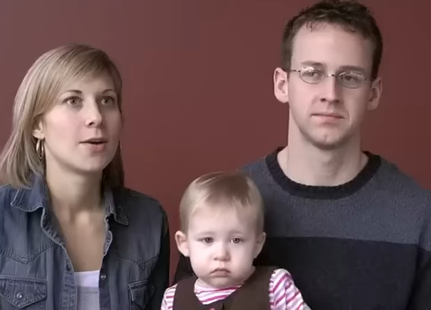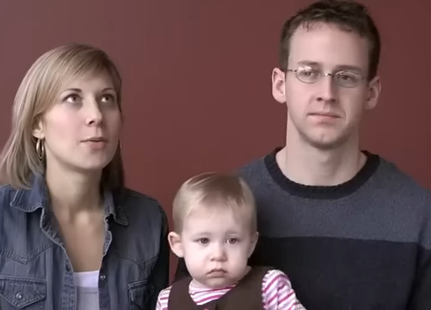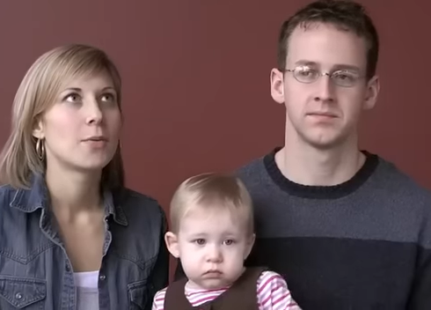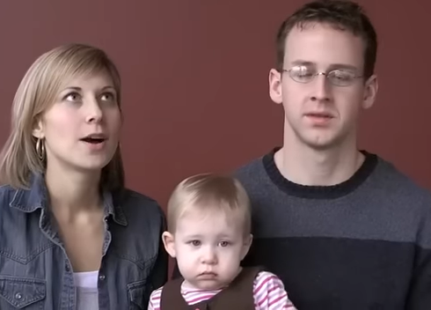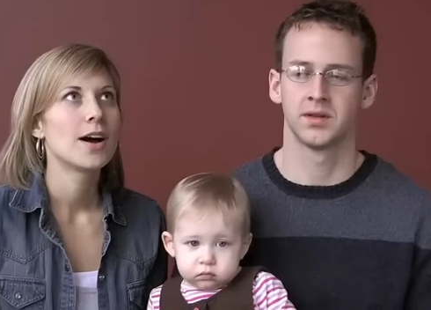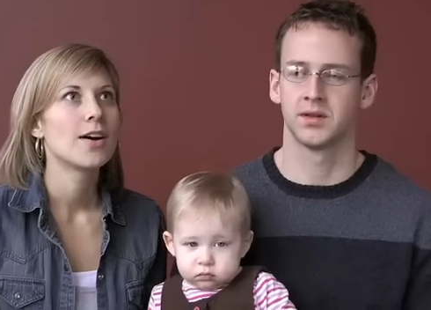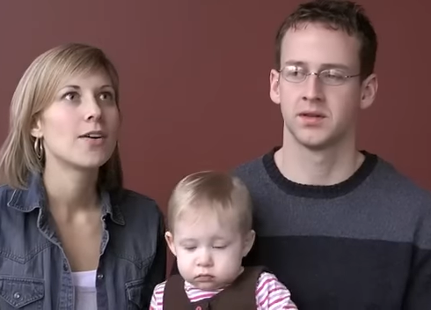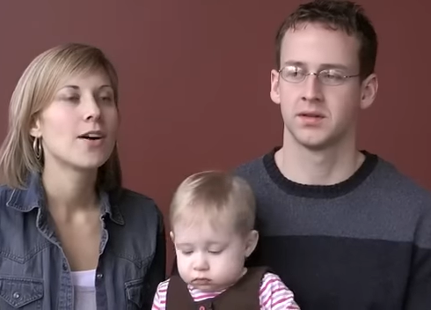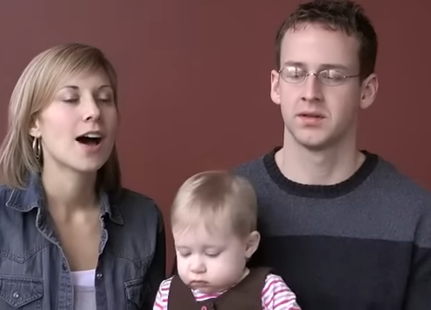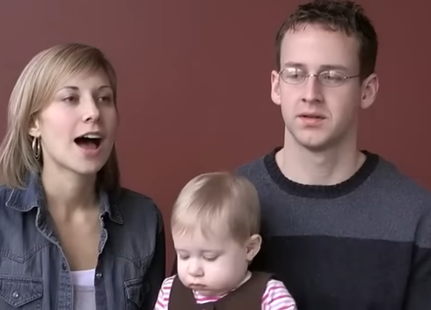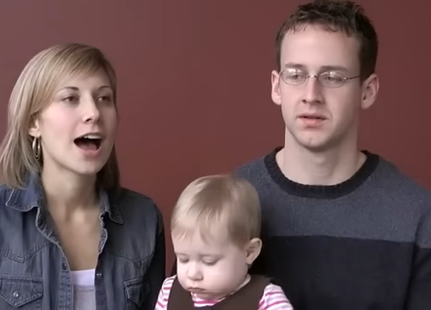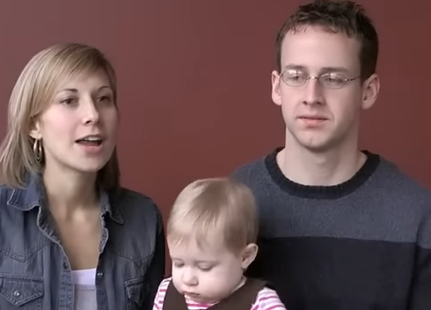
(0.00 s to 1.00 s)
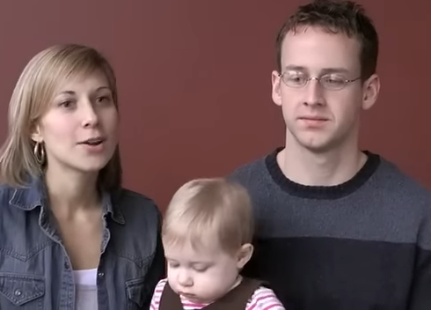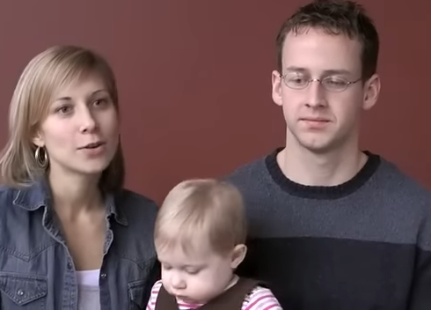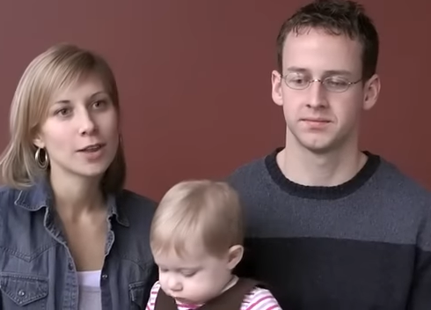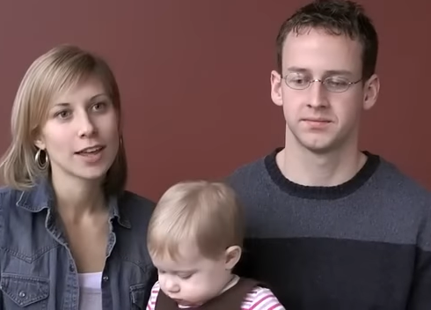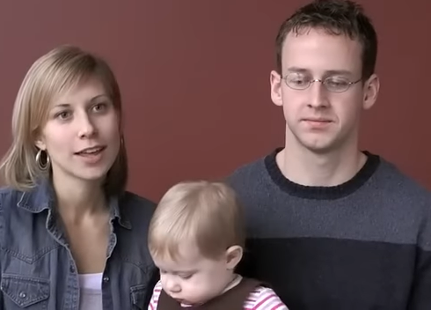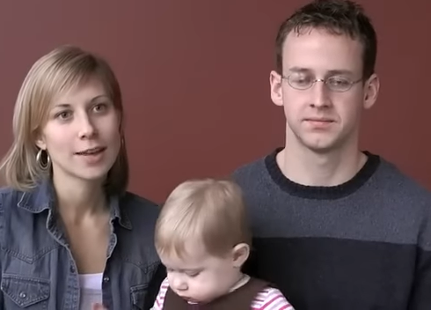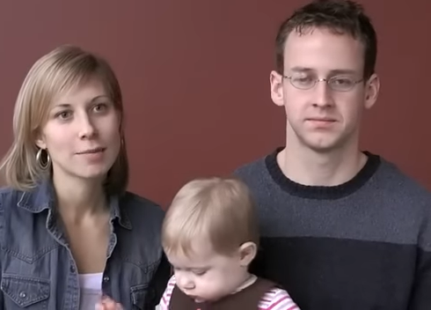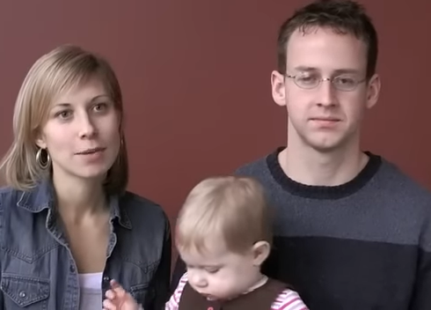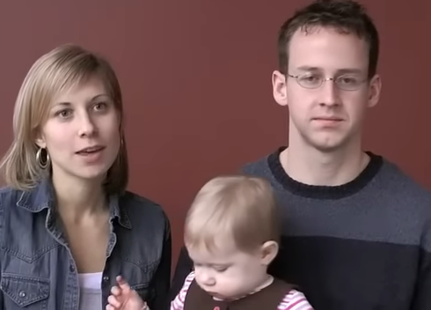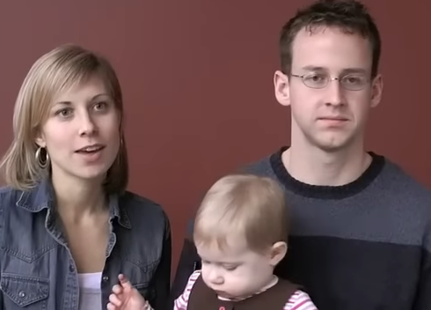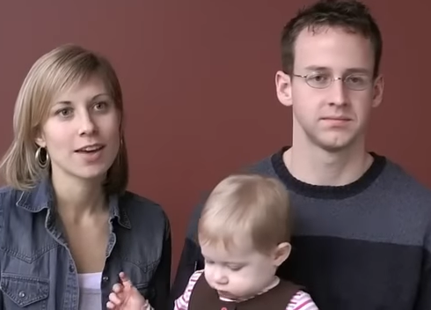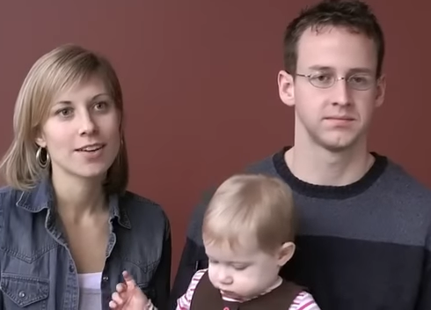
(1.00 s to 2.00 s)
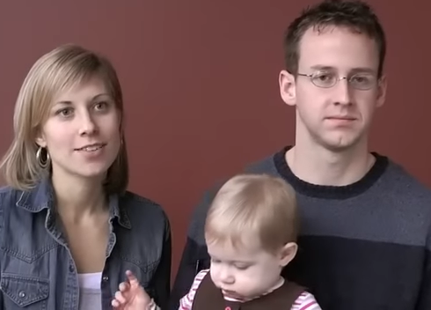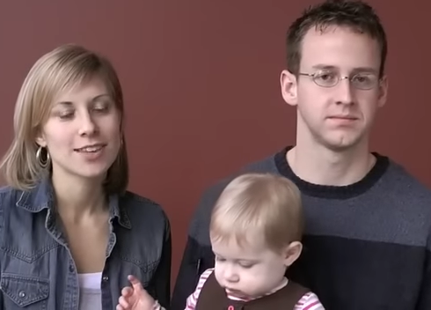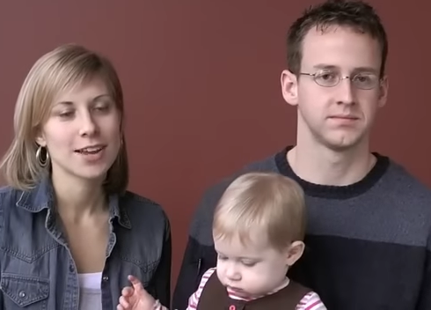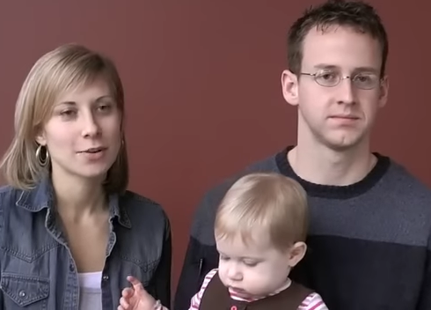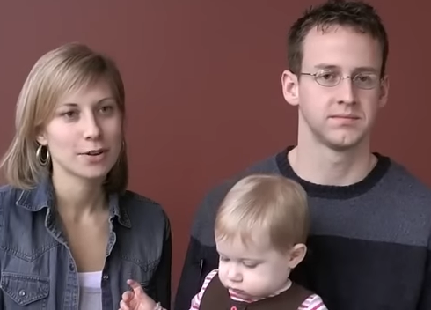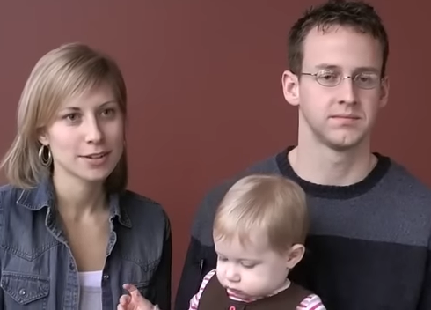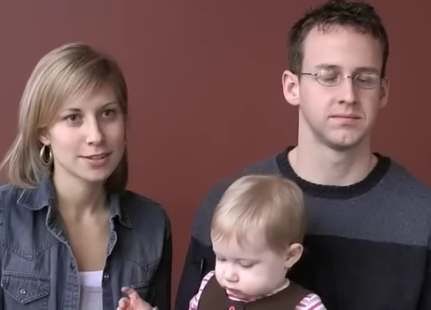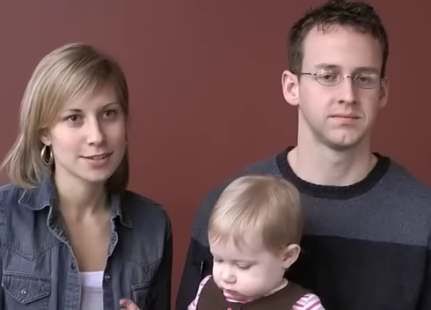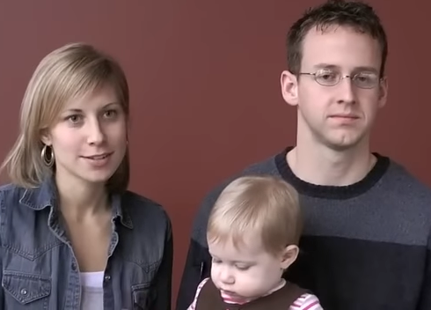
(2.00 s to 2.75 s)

Speaker 1: Well, I don't like it because I don't get to